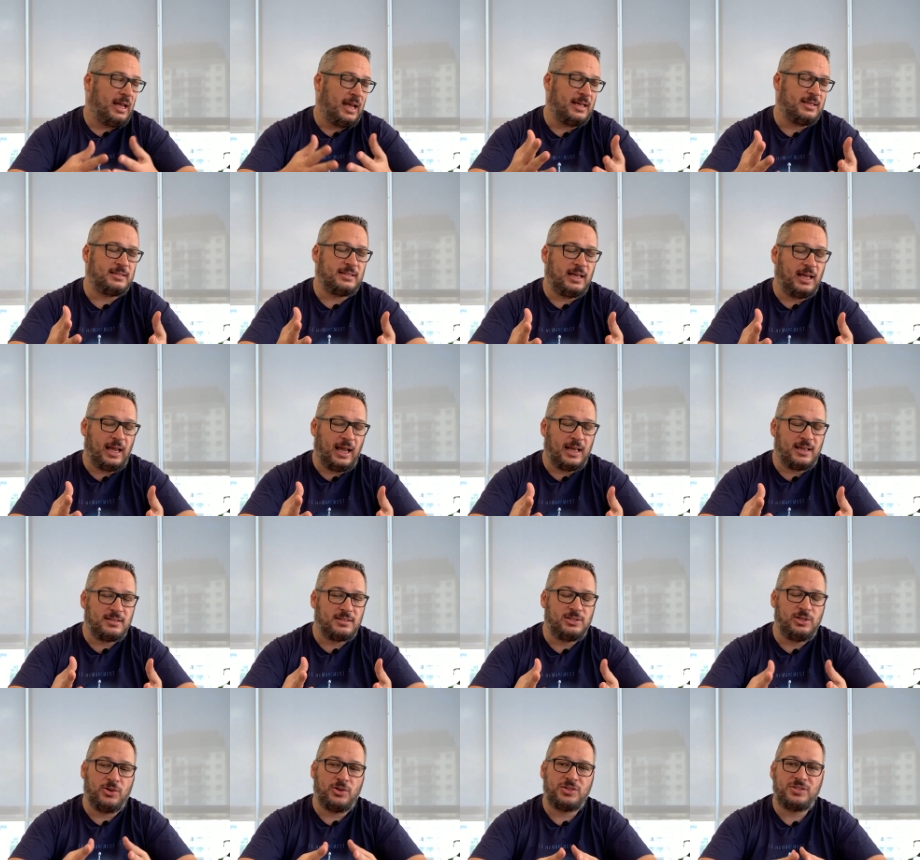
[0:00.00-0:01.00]
As
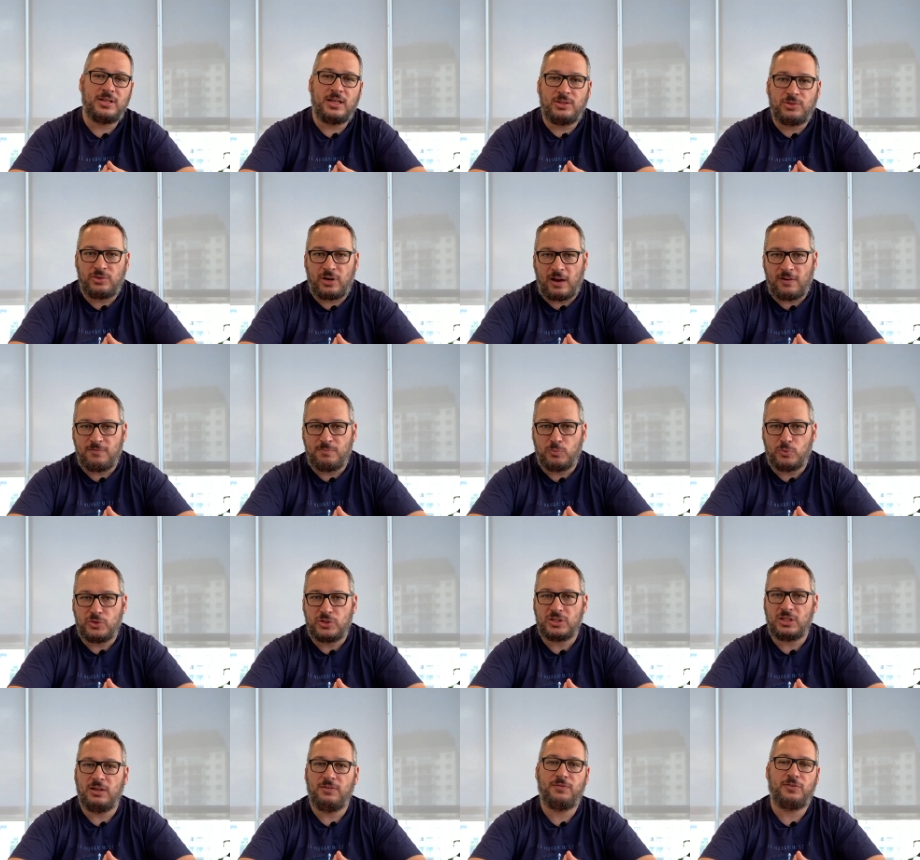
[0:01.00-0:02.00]
SEOs that thrive
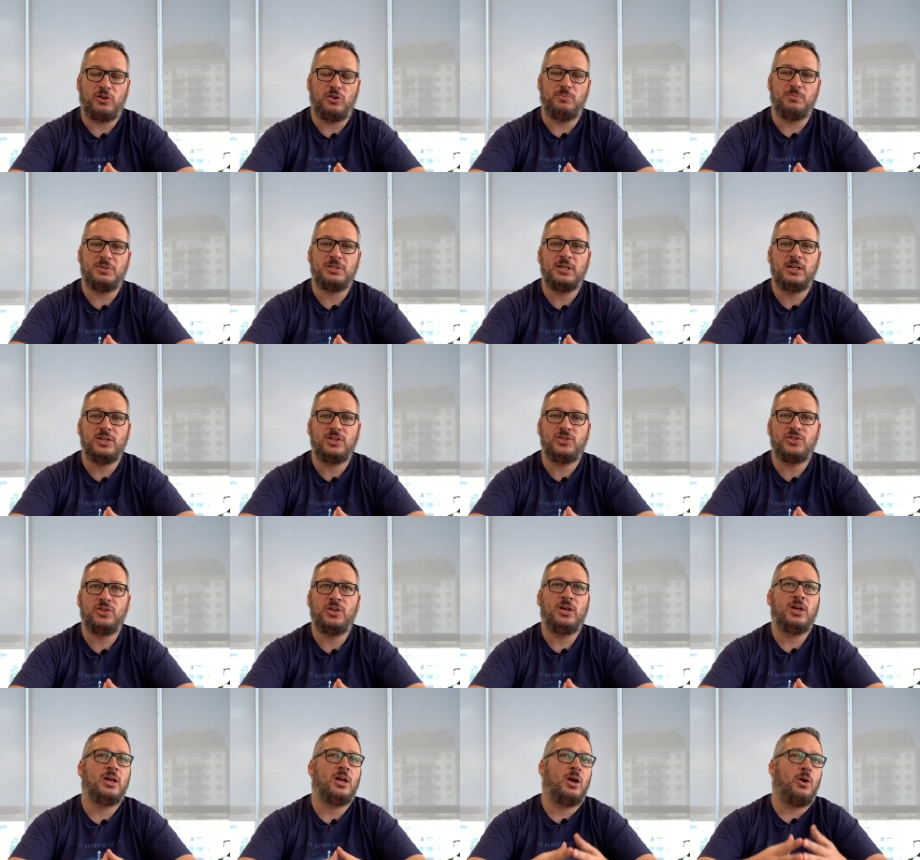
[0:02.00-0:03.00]
mostly from
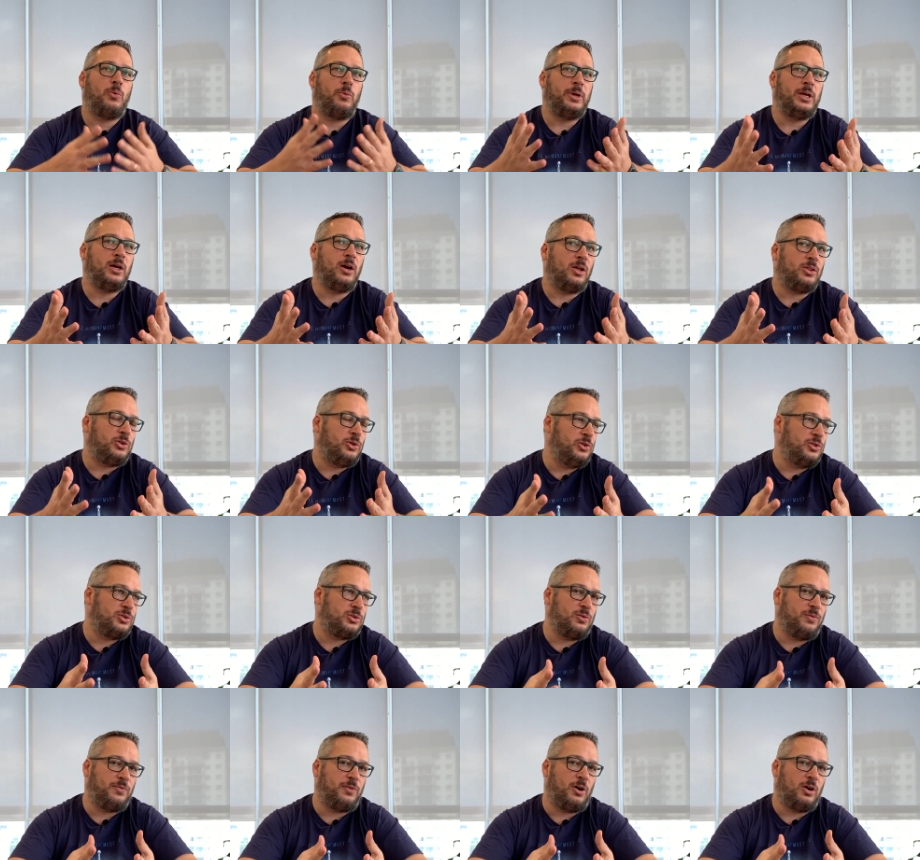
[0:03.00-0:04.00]
search, we got
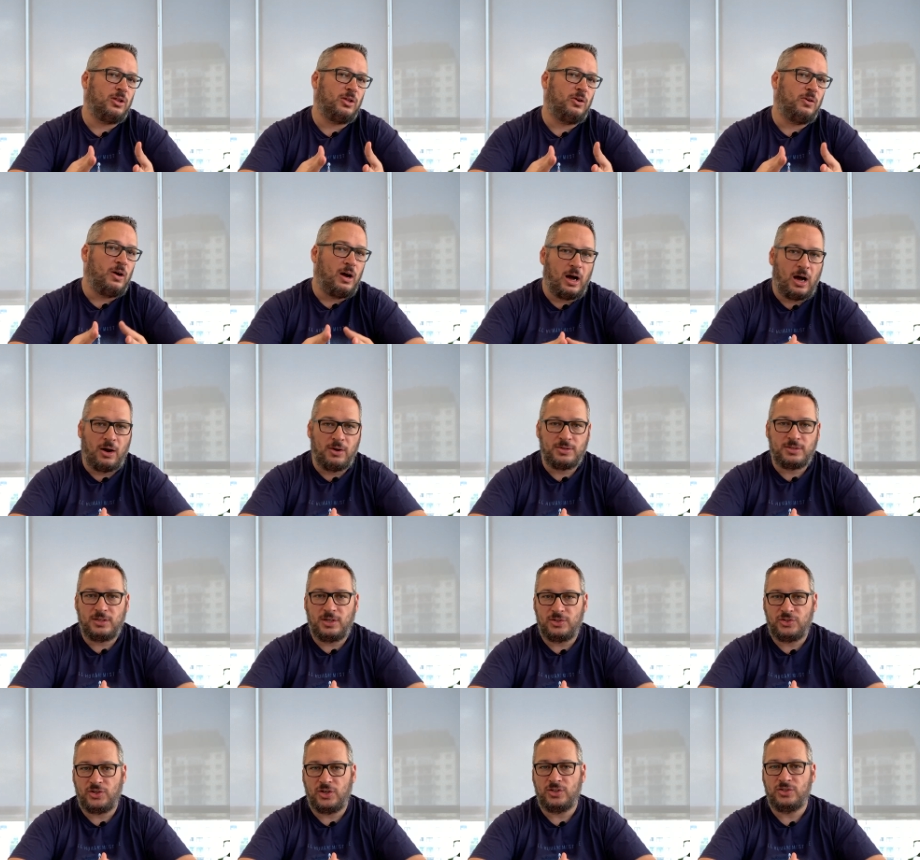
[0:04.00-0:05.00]
used to follow how
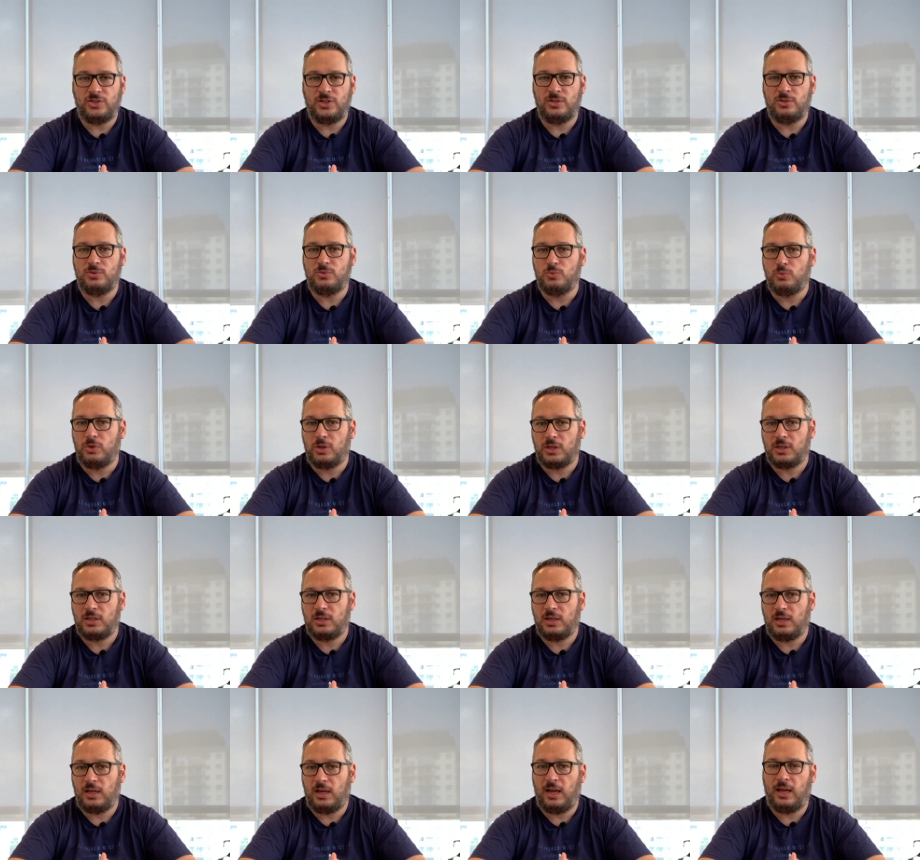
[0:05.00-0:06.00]
search engines
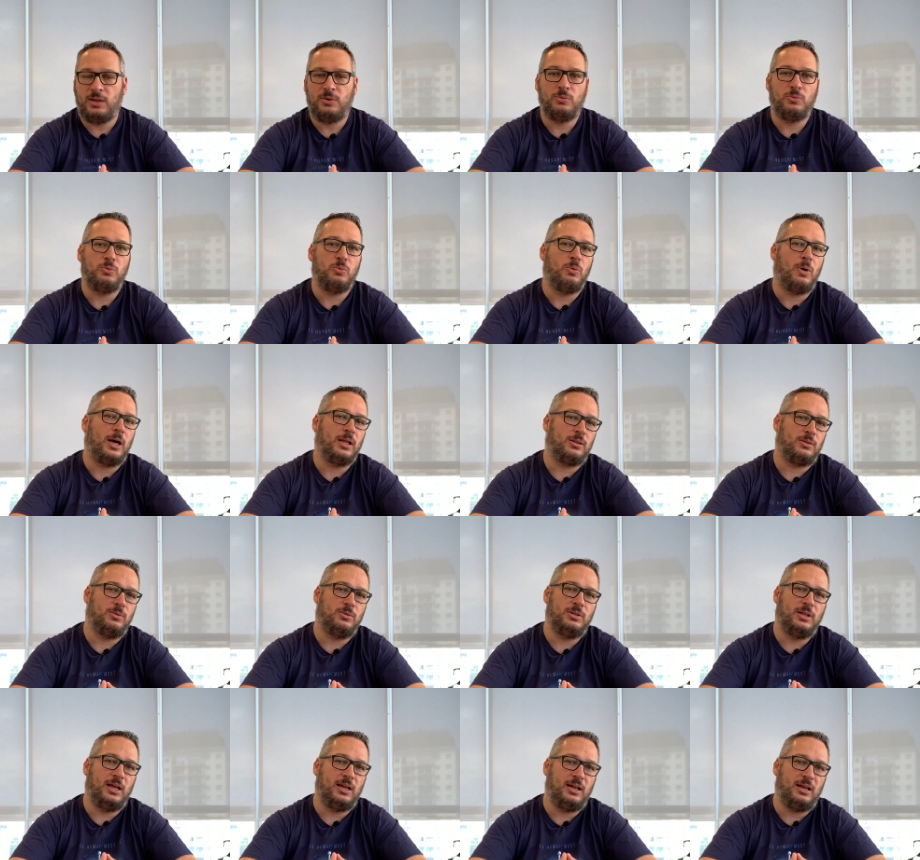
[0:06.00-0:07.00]
work and what
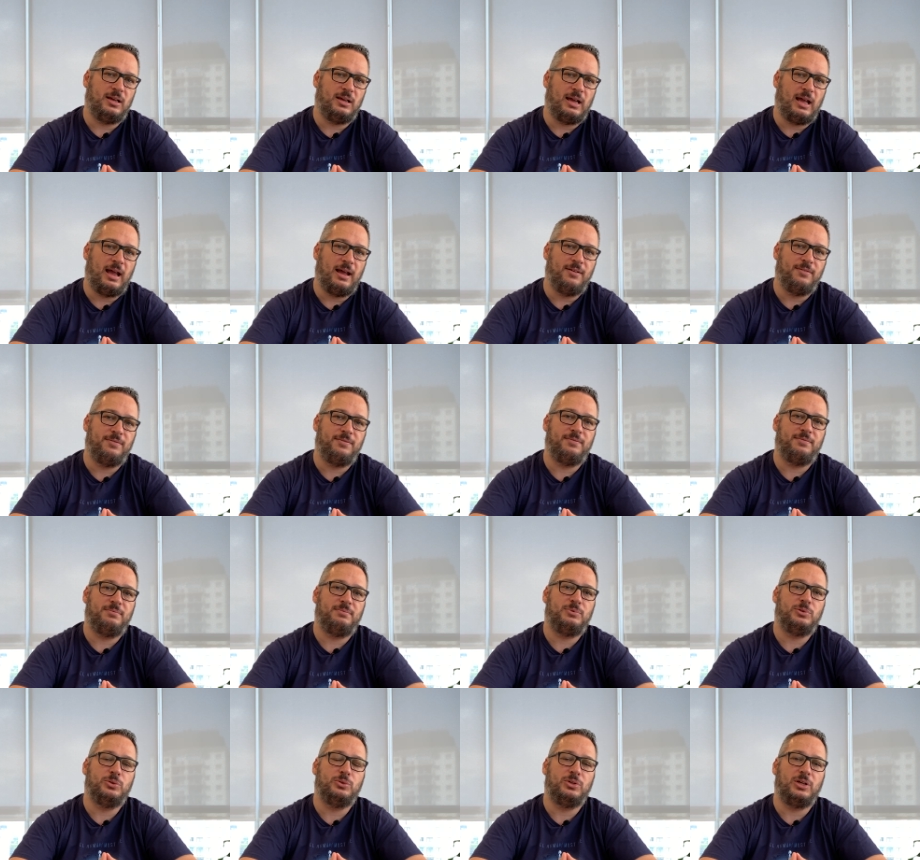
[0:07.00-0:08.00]
do they have
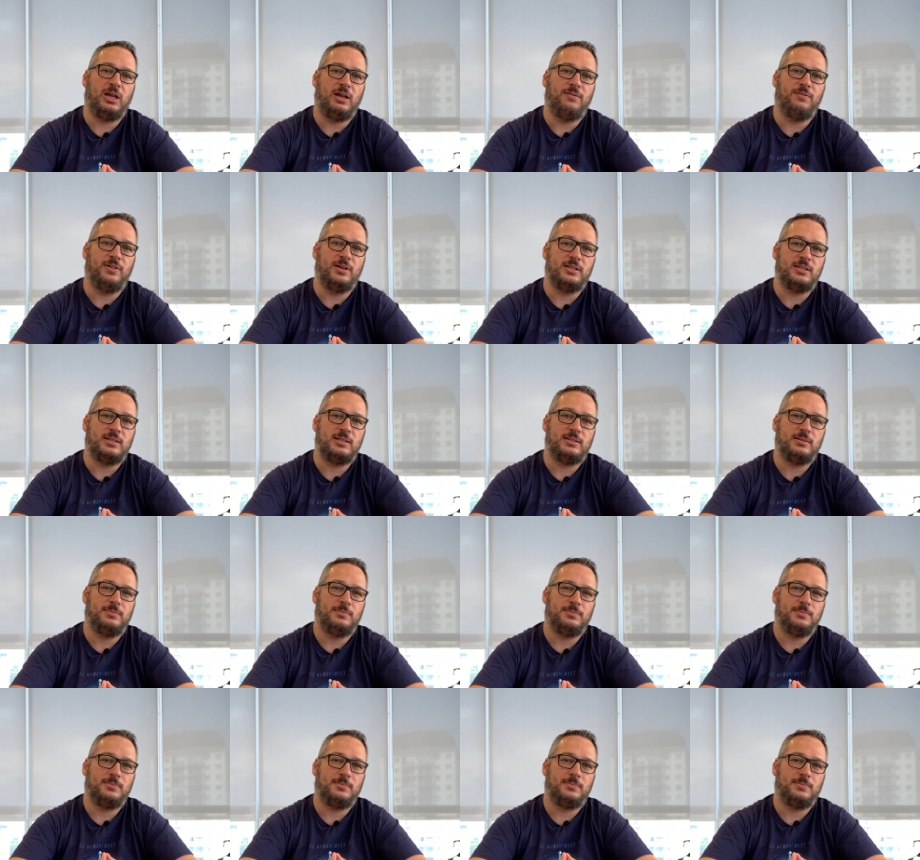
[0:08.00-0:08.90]
to give us.